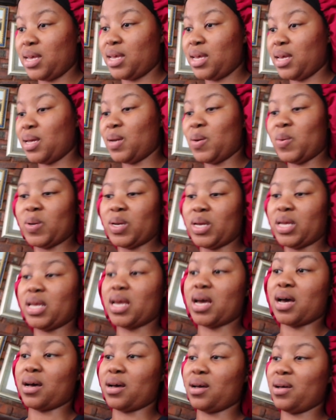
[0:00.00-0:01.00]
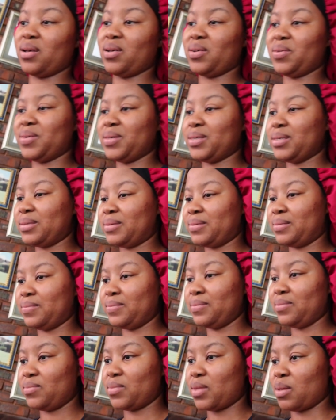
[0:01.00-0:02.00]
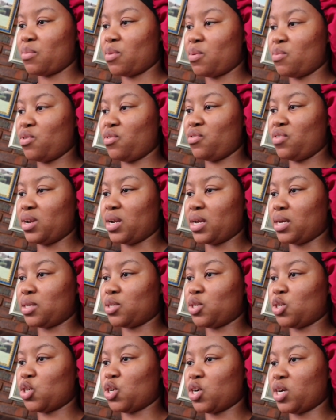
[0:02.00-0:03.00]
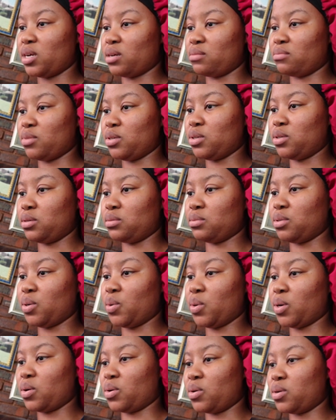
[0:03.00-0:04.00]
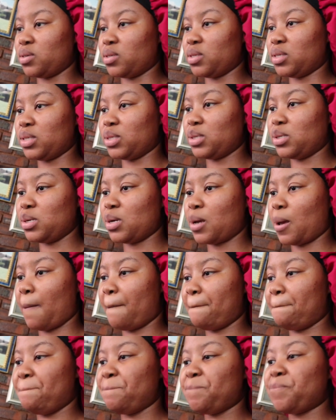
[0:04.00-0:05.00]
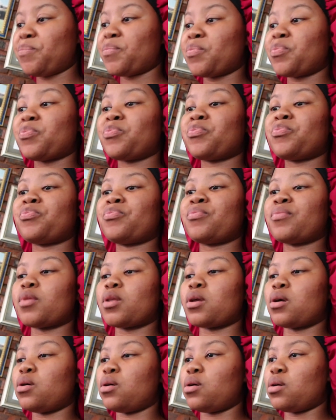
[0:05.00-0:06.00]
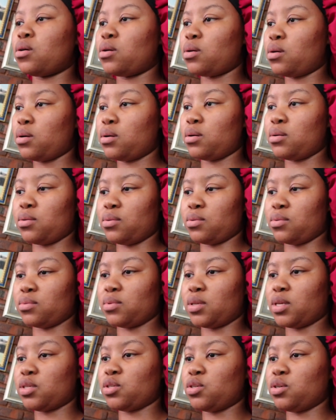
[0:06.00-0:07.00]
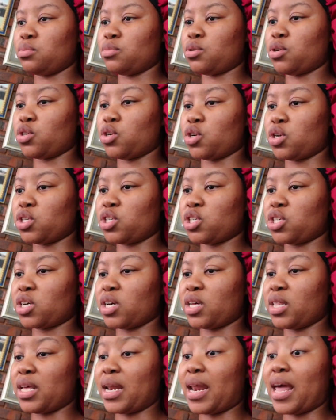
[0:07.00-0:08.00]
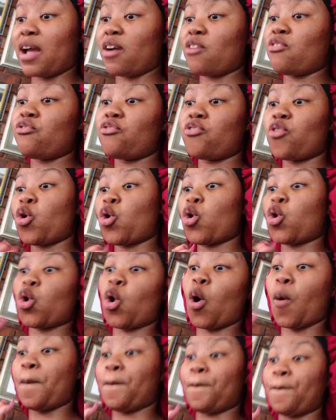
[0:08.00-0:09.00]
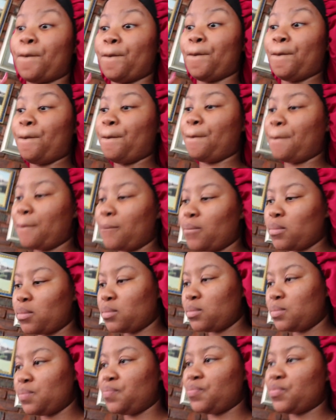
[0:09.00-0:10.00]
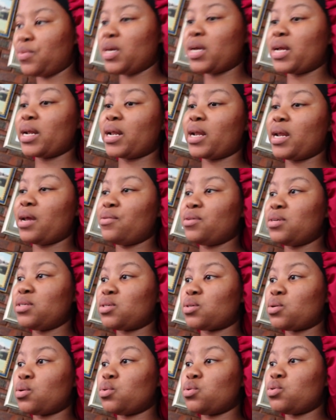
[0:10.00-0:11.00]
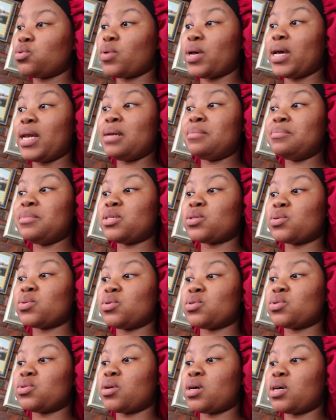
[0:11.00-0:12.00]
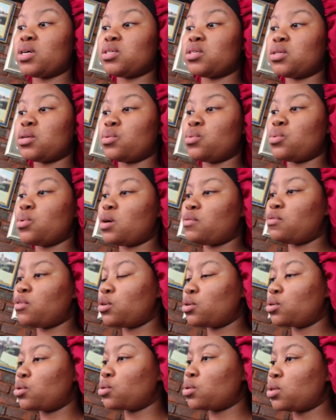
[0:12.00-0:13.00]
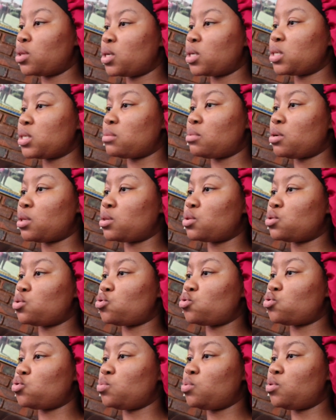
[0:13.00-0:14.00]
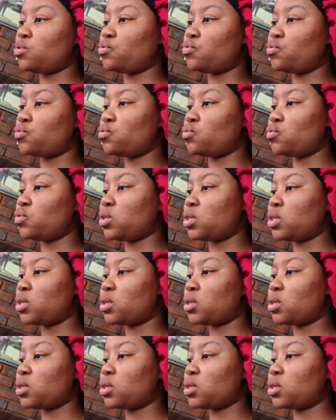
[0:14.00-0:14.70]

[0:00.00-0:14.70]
Anyway, yeah, my boyfriend likes trying me, to be quite honest. Oh no, that's Dermalogica. They like from Clarence. Also, LMS also has. Oh, I've heard good things about the superfood.